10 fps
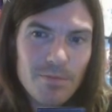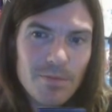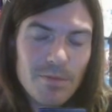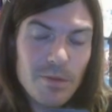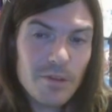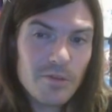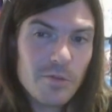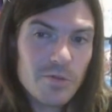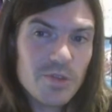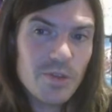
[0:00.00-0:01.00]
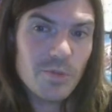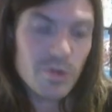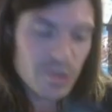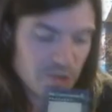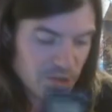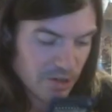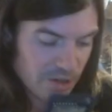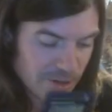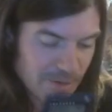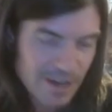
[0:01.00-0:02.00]
Of course, there was Dark
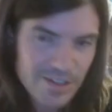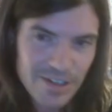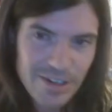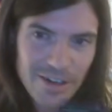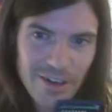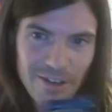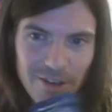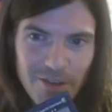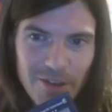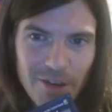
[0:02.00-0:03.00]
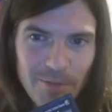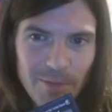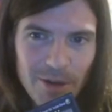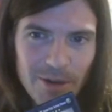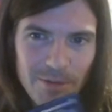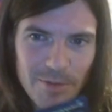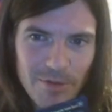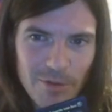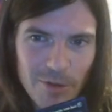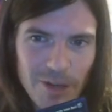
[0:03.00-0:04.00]
Matter, another number before
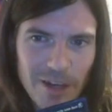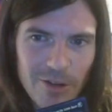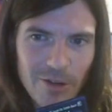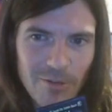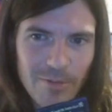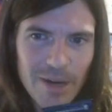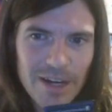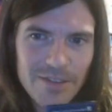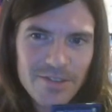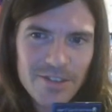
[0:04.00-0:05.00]
that got banned.